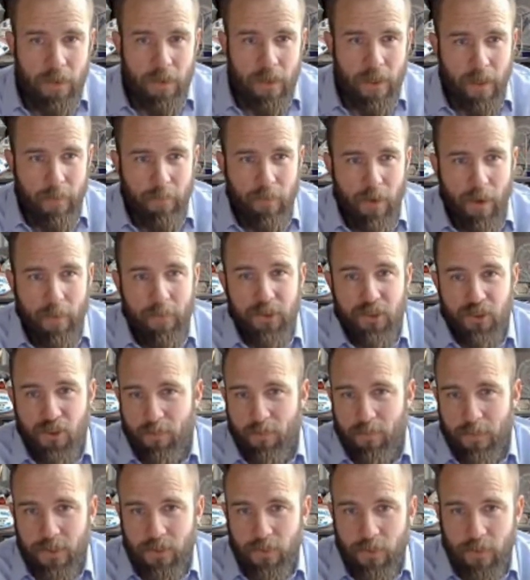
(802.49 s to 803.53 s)
Number one,
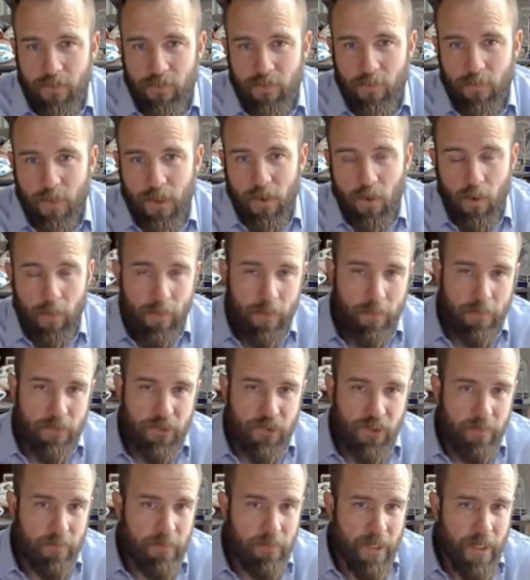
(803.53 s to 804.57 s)
I probably shouldn't be doing it from
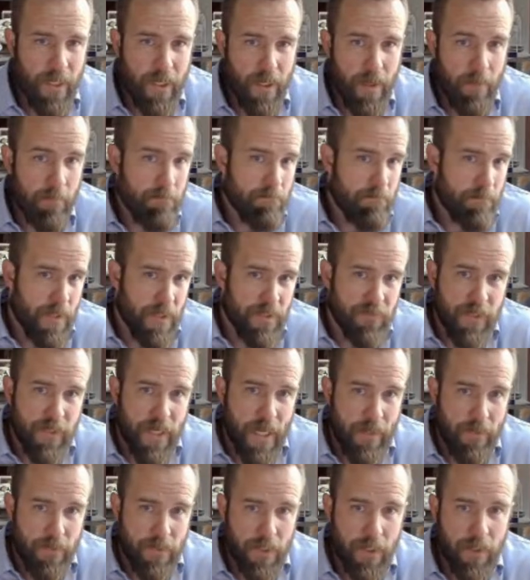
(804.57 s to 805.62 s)
my corporate machine, but I
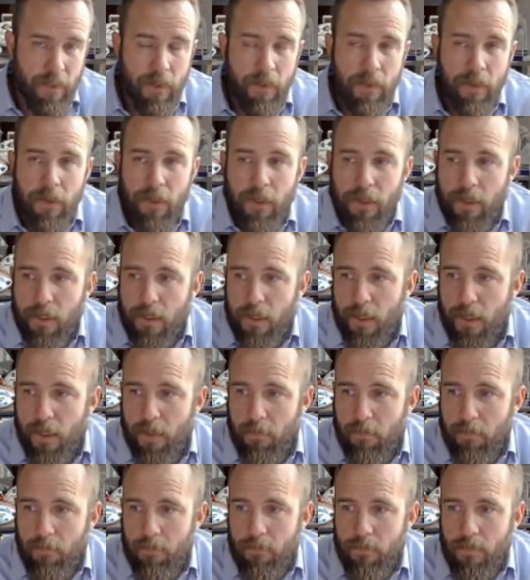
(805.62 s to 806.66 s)
am. That's reality.
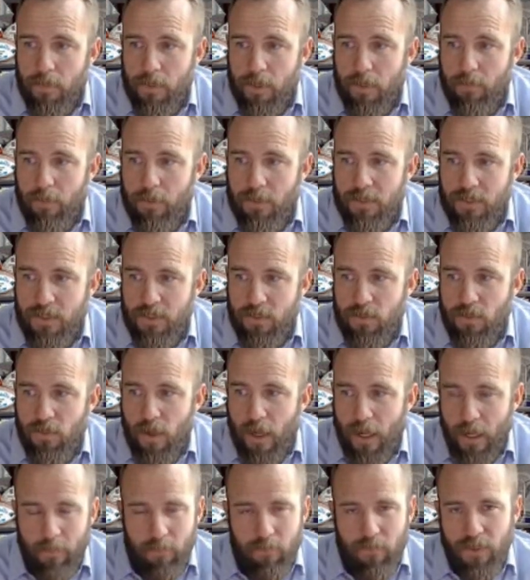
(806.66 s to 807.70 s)
Number two,
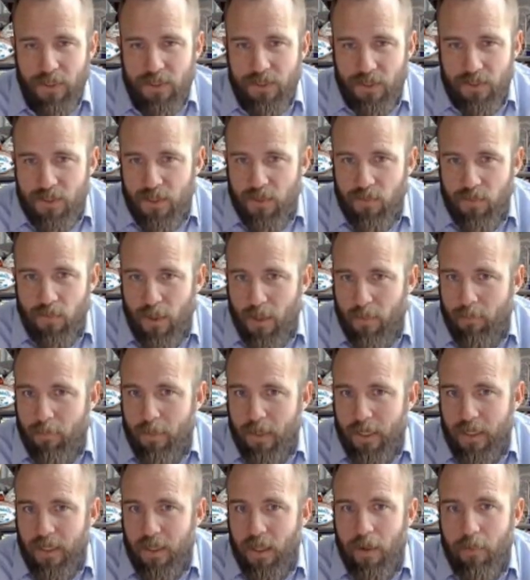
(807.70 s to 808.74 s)
I'm researching what I'm
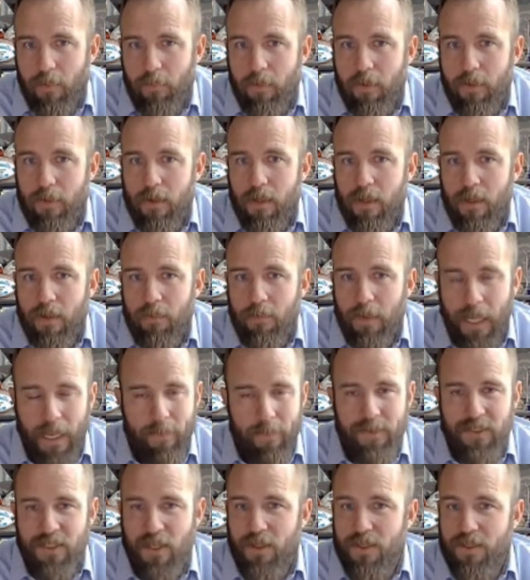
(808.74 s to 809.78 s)
picking up.
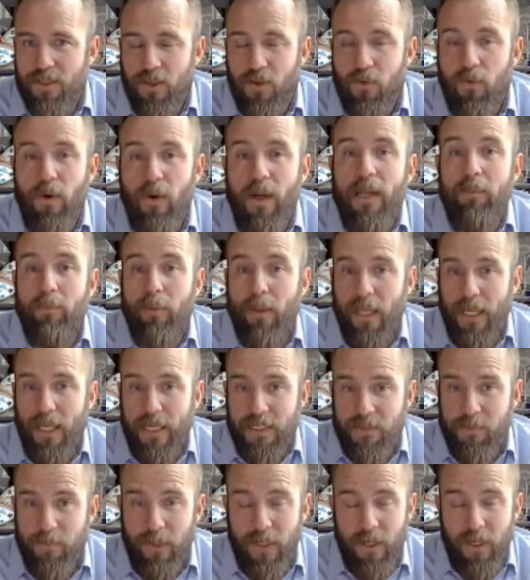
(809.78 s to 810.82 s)
Amazon is a great
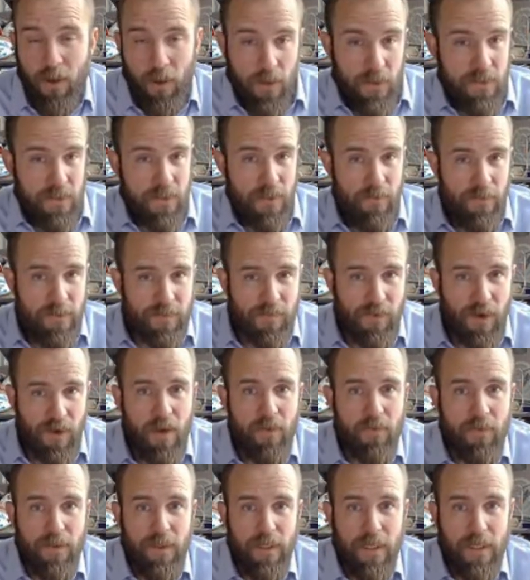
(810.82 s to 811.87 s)
place, but it also is
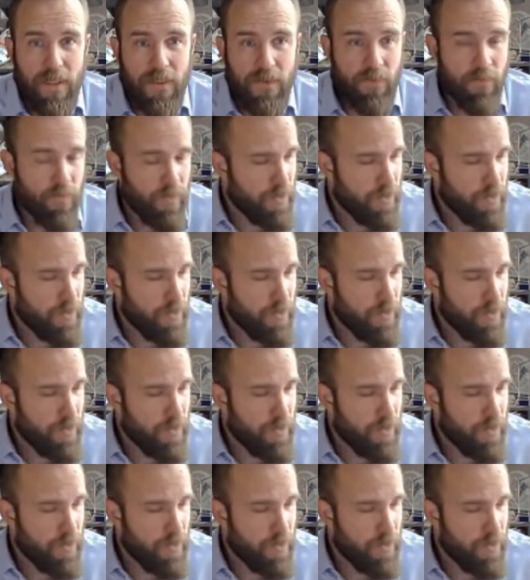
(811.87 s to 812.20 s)
fraught with things.